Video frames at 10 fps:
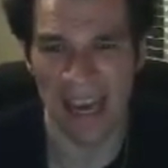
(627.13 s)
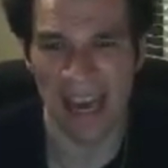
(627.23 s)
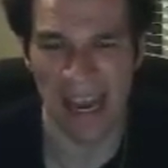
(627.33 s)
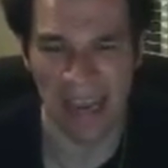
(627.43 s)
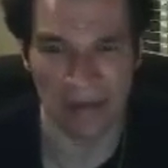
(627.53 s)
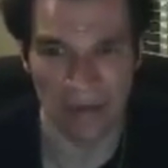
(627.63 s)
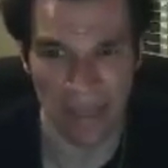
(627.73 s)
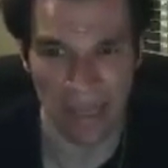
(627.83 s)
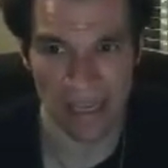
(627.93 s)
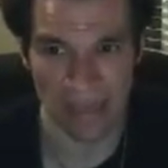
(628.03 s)
how
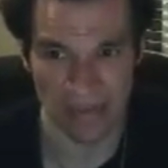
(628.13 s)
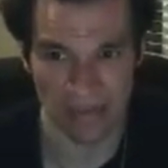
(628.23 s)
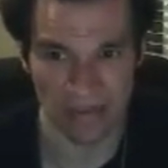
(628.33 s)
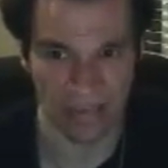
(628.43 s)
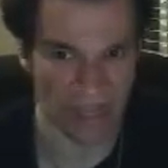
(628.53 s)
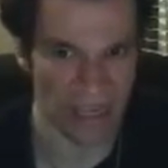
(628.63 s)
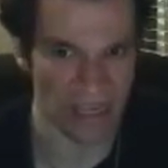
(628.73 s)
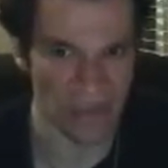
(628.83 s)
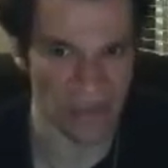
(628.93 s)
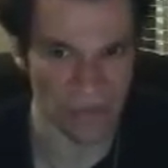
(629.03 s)
the
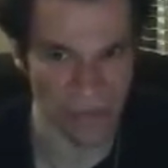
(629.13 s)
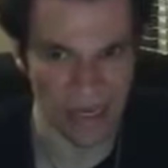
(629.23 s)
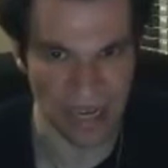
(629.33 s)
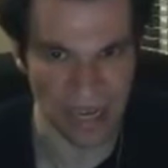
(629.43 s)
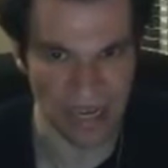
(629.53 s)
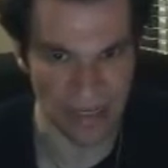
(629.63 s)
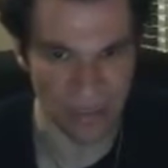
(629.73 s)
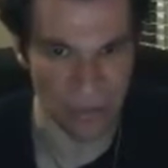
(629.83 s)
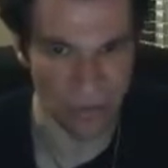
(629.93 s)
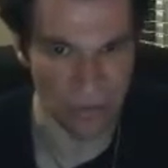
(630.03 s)
states relate
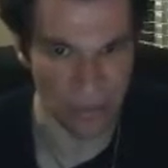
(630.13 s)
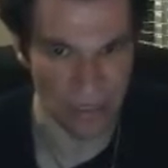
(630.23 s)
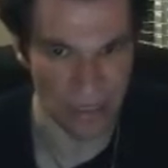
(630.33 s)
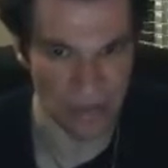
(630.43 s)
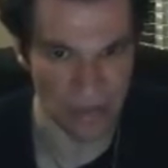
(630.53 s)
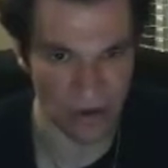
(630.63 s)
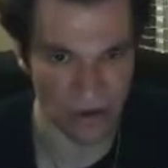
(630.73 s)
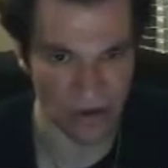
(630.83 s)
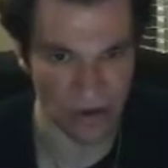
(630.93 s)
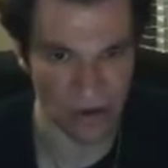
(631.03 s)
with each
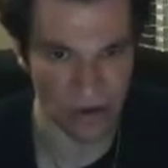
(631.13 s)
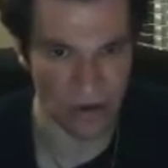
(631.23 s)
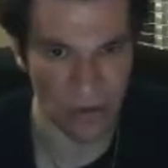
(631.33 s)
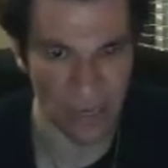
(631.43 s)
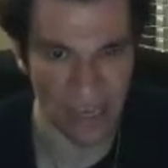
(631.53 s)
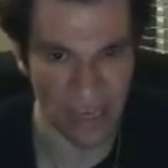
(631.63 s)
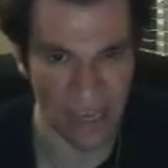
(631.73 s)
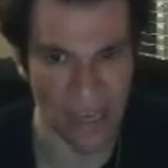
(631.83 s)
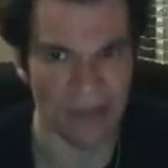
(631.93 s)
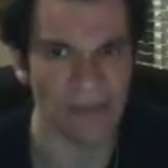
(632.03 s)
other, we
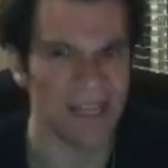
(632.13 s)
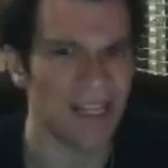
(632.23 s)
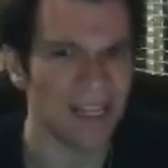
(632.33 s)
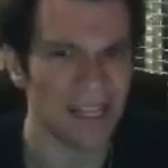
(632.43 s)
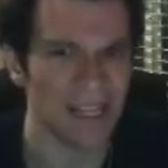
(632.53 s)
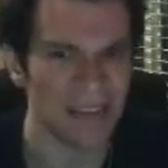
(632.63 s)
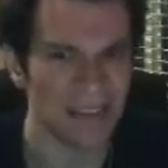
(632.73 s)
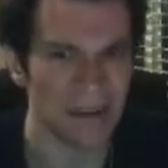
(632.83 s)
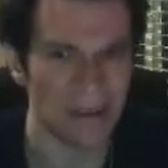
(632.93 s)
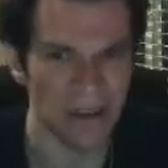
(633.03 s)
have
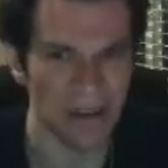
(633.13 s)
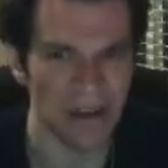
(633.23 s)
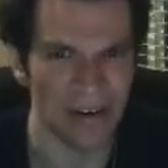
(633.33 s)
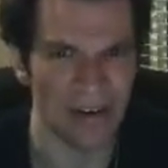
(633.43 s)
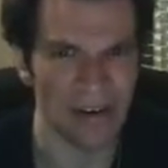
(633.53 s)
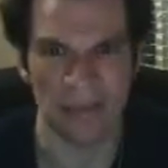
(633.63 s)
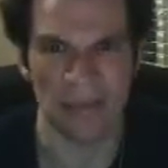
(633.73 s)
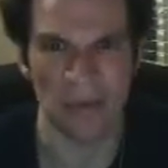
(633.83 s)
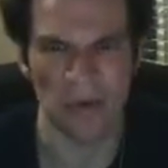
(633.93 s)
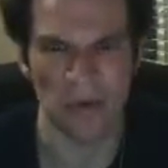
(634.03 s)
this over here.
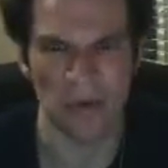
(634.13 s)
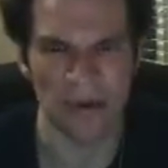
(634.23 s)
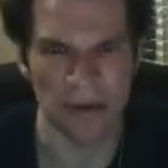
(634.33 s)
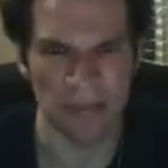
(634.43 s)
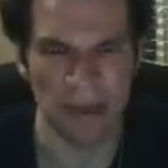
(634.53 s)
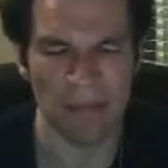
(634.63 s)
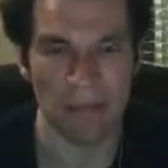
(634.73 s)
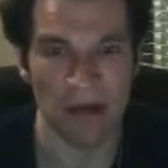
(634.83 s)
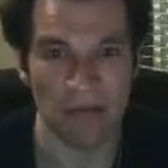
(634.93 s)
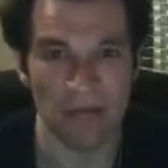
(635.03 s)
If you
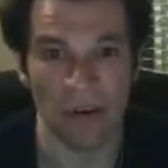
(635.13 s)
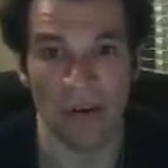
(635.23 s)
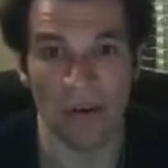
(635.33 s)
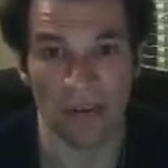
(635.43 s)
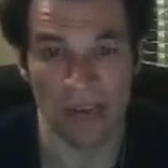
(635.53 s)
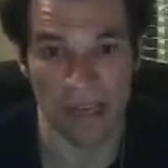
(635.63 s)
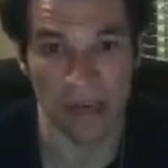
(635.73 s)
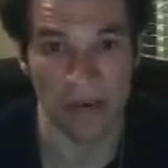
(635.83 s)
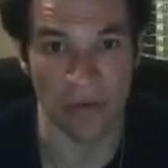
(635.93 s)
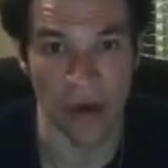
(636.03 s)
remember, for
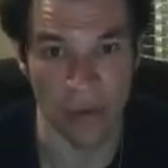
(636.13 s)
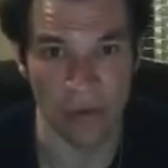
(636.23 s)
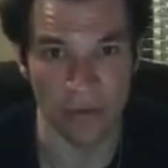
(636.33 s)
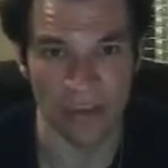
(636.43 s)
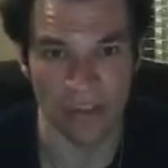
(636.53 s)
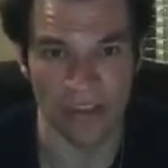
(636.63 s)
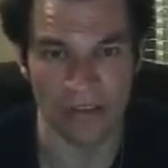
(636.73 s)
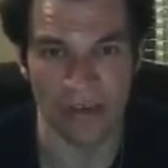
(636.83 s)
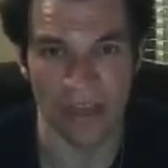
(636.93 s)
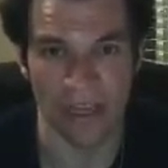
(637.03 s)

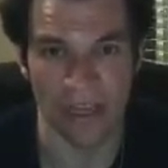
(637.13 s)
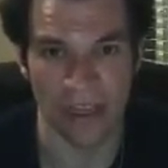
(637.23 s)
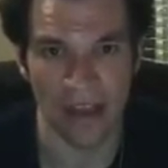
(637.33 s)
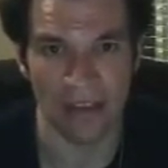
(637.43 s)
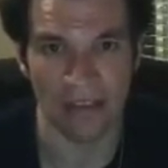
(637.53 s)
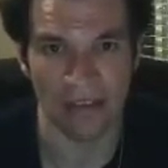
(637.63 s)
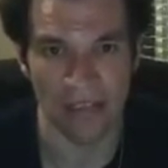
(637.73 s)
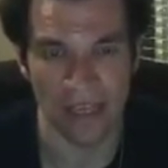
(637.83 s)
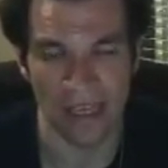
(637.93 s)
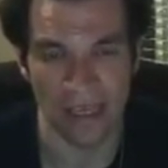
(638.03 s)
recursion we also
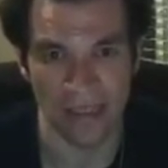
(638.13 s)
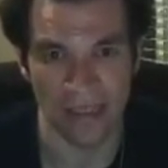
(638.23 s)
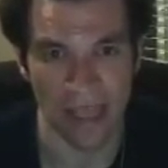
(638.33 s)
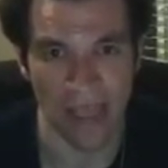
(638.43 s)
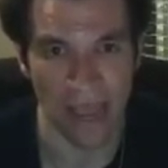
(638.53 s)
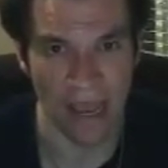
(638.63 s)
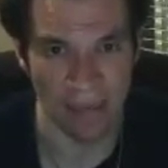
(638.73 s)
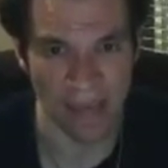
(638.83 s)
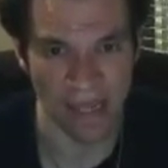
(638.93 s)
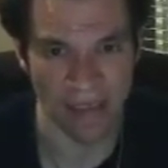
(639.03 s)
need a
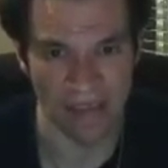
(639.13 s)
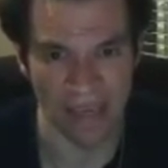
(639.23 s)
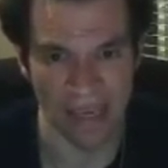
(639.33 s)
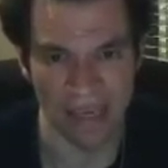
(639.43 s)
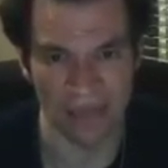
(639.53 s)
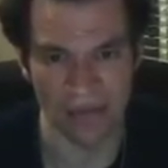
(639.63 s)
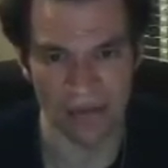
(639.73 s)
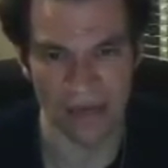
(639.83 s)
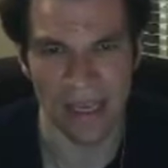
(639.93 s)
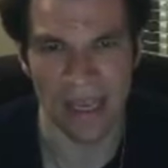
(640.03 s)
base case.
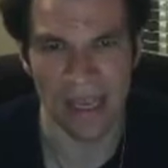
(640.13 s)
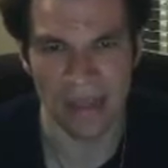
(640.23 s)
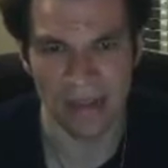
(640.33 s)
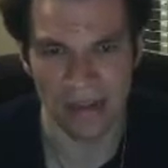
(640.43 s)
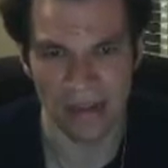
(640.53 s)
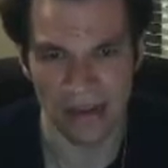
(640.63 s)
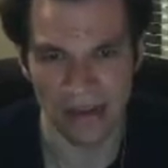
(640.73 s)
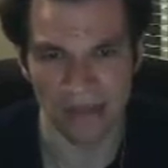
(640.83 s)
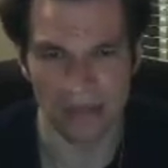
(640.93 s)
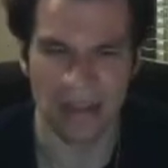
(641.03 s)
We cannot
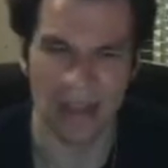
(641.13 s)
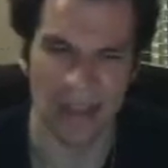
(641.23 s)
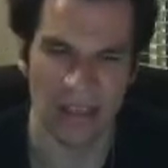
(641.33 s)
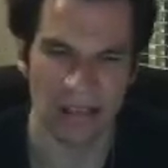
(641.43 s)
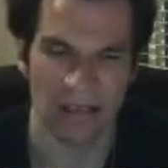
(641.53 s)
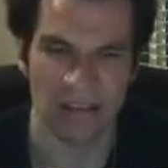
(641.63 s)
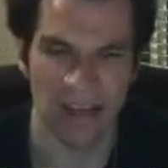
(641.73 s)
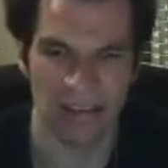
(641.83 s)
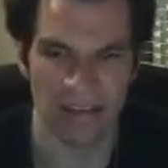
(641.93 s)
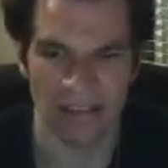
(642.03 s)
just use
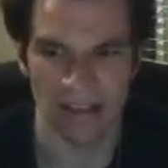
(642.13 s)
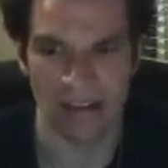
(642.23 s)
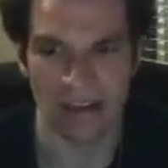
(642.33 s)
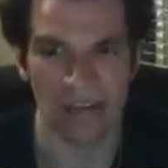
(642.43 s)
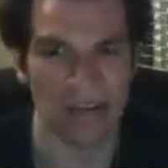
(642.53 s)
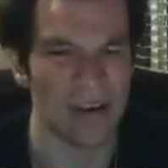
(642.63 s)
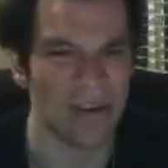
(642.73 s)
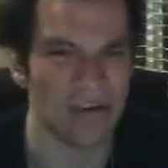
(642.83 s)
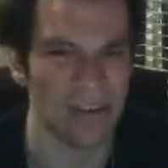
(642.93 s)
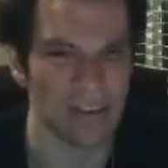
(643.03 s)
a single
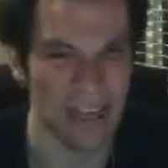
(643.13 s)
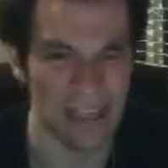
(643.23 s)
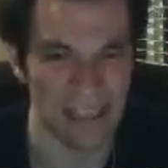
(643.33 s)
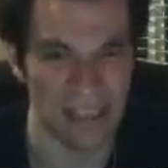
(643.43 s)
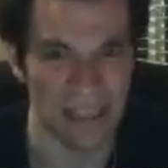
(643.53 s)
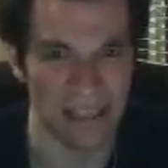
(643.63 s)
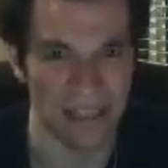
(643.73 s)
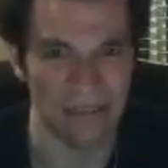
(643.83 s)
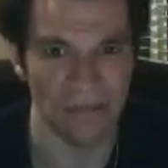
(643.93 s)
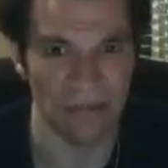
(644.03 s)
recursion like
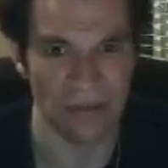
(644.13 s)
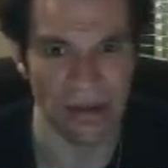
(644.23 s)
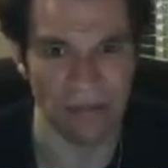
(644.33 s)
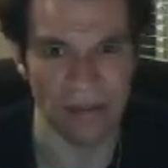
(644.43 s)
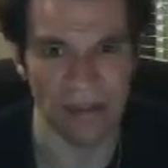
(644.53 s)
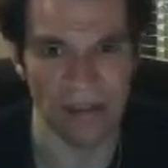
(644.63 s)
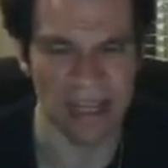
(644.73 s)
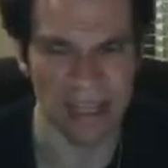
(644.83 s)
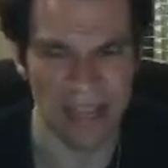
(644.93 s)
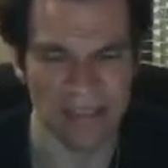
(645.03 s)
this forever.
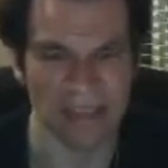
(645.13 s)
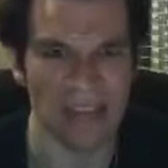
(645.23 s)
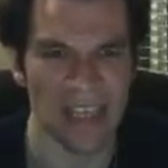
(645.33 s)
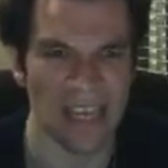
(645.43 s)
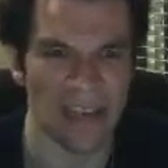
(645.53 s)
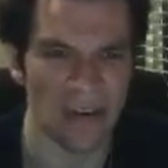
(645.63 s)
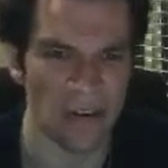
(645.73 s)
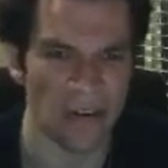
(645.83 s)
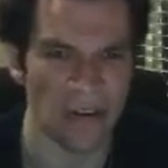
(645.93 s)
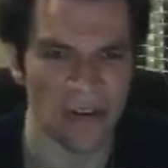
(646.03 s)
Let's add
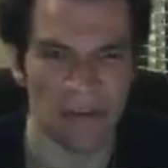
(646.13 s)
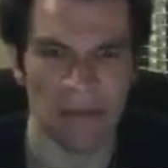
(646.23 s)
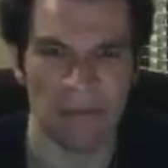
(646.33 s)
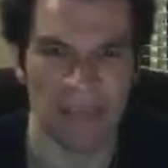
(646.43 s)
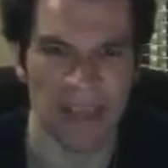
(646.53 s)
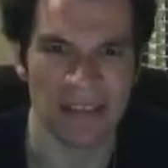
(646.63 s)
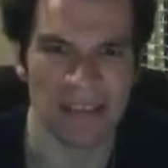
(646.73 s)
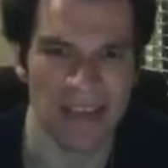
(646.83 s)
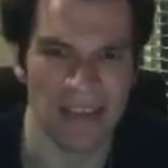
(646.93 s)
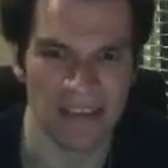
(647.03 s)
our base
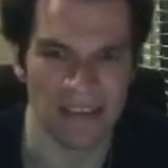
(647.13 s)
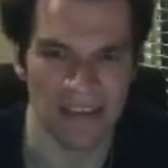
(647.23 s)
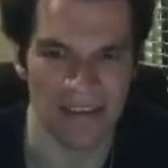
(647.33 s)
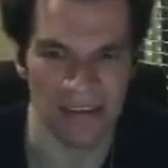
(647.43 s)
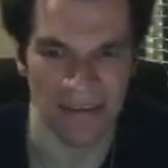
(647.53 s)
case here.